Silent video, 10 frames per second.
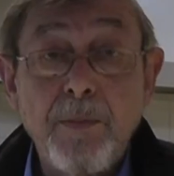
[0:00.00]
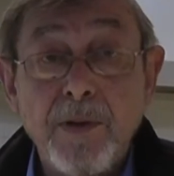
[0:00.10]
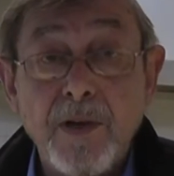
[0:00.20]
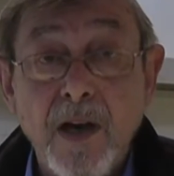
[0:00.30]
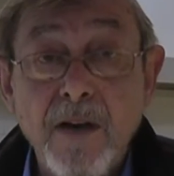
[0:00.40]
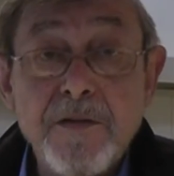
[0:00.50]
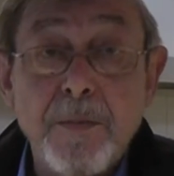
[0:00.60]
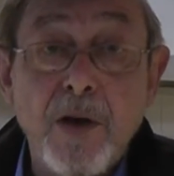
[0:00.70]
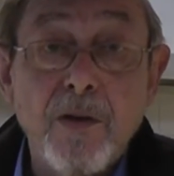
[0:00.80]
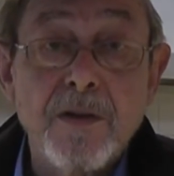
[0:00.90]
people that I've
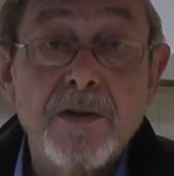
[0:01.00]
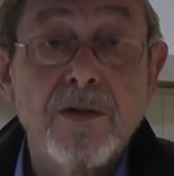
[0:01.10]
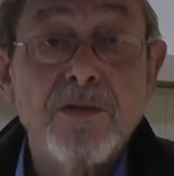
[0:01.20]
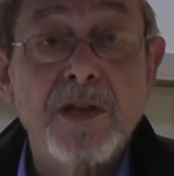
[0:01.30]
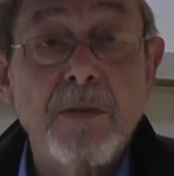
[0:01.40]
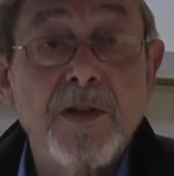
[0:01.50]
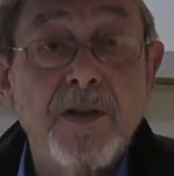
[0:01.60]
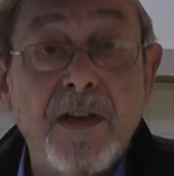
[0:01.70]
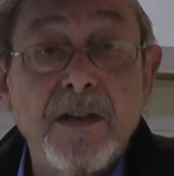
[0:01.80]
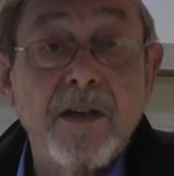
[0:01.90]
spoken to seem to
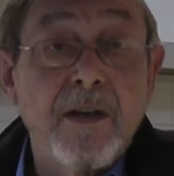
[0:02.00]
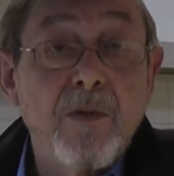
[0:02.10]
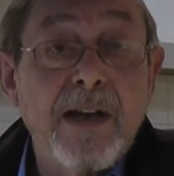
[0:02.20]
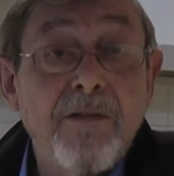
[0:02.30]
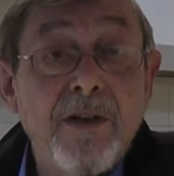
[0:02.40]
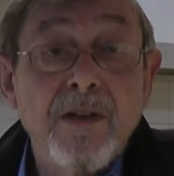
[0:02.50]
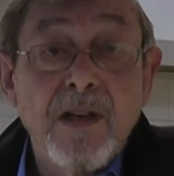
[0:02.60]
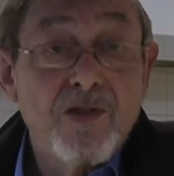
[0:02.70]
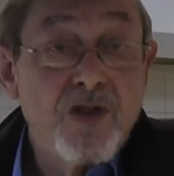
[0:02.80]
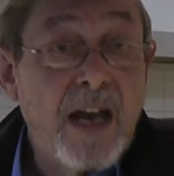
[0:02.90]
think that it will ever
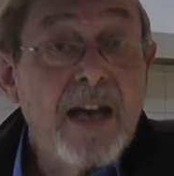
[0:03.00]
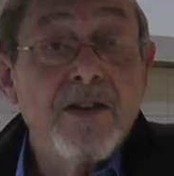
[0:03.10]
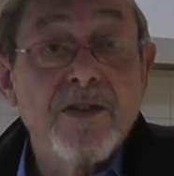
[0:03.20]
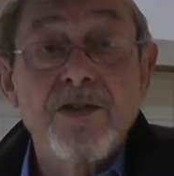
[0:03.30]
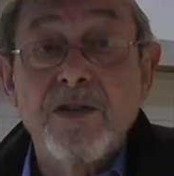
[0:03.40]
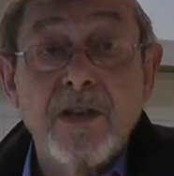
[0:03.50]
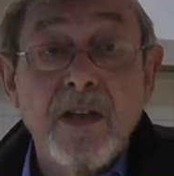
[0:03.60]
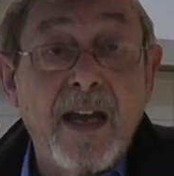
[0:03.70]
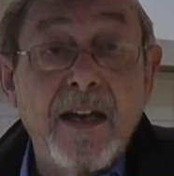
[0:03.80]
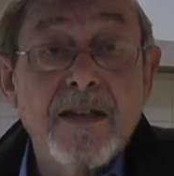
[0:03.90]
change
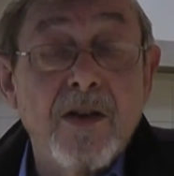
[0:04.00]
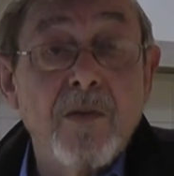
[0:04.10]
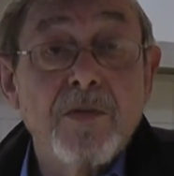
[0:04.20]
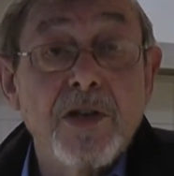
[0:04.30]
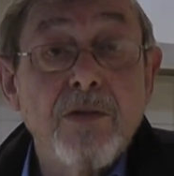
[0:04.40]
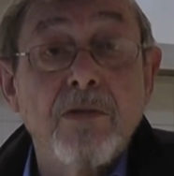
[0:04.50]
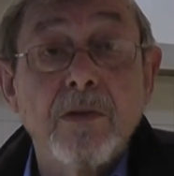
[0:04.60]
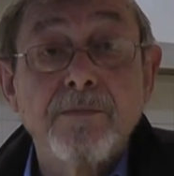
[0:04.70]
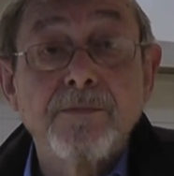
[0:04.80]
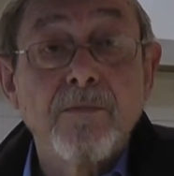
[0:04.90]
anytime
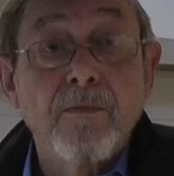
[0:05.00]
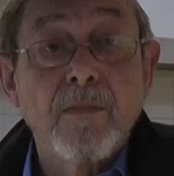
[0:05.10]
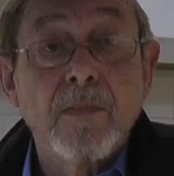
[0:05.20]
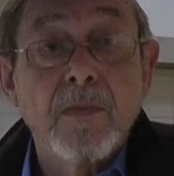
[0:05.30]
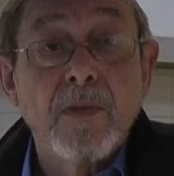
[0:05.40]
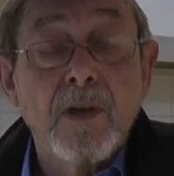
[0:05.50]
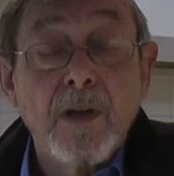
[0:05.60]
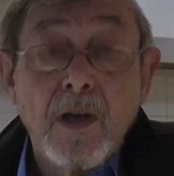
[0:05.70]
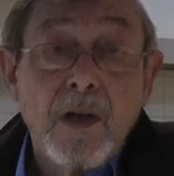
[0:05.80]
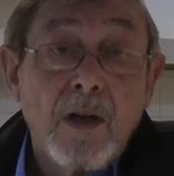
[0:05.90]
soon.
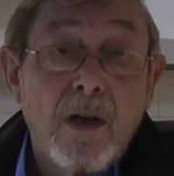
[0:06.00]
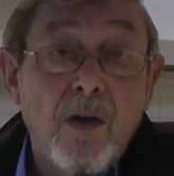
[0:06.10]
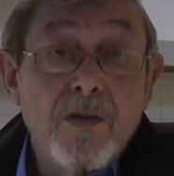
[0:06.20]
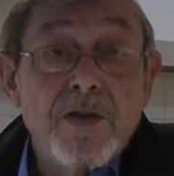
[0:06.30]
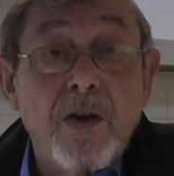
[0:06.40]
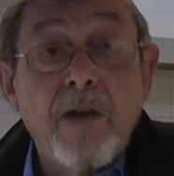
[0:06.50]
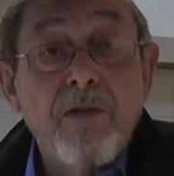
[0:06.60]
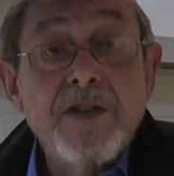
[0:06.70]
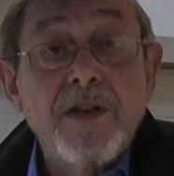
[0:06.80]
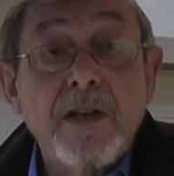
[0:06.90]
Also, I
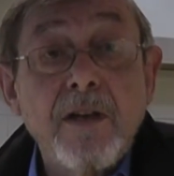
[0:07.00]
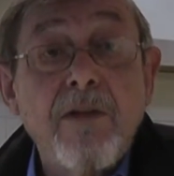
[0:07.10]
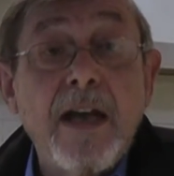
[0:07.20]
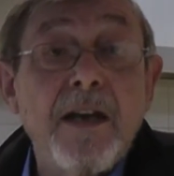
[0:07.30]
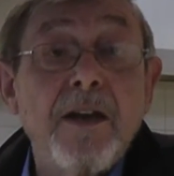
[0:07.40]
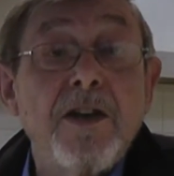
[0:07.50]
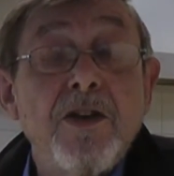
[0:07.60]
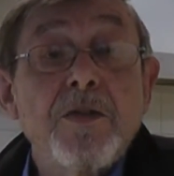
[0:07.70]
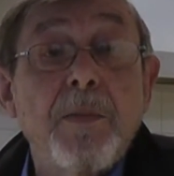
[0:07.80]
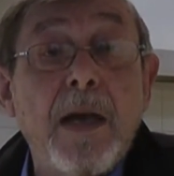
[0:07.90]
recently read in a
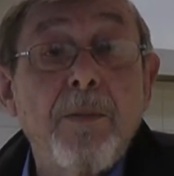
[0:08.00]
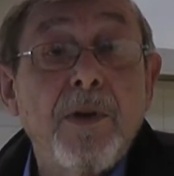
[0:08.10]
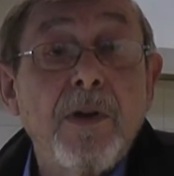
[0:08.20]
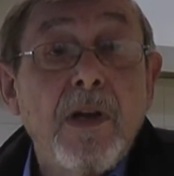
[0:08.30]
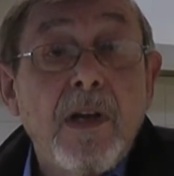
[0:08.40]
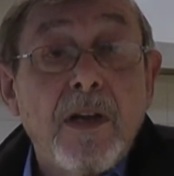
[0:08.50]
newspaper